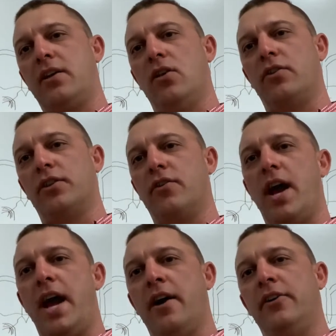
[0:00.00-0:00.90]
along the
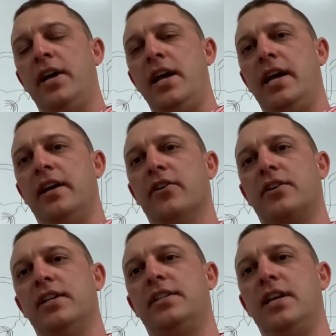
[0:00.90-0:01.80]
ground, and it'll
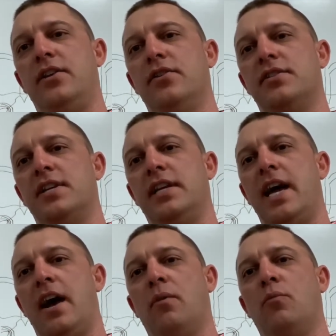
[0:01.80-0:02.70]
continue to send
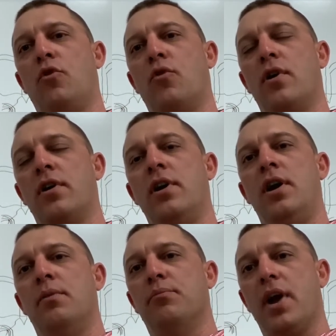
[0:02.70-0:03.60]
out more
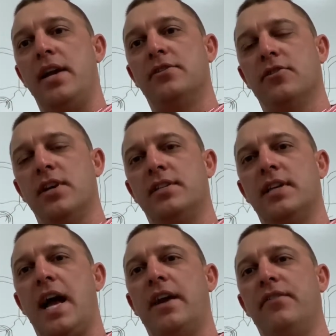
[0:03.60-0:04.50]
brace
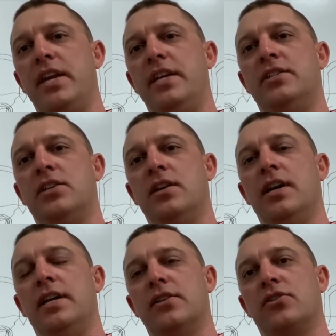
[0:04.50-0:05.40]
roots out of each
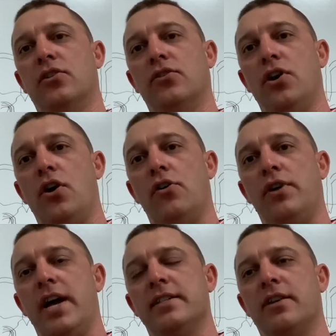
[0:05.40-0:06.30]
additional
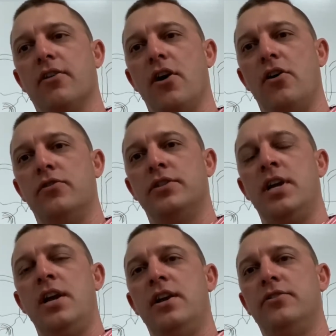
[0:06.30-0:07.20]
node as it grows,
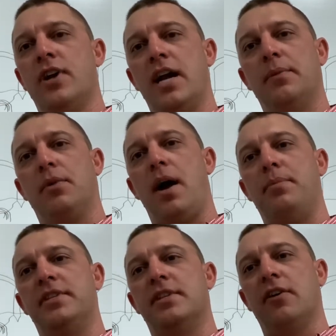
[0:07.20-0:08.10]
trying to
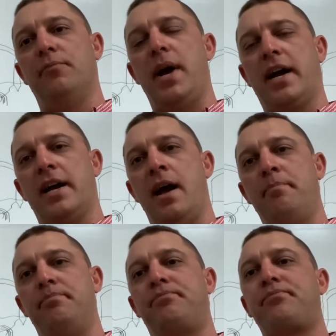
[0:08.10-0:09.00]
prop itself back
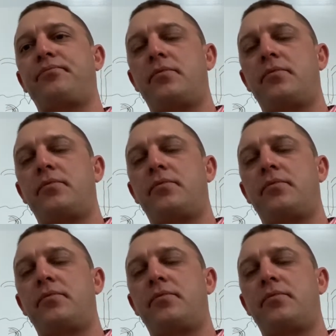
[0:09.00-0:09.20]
up.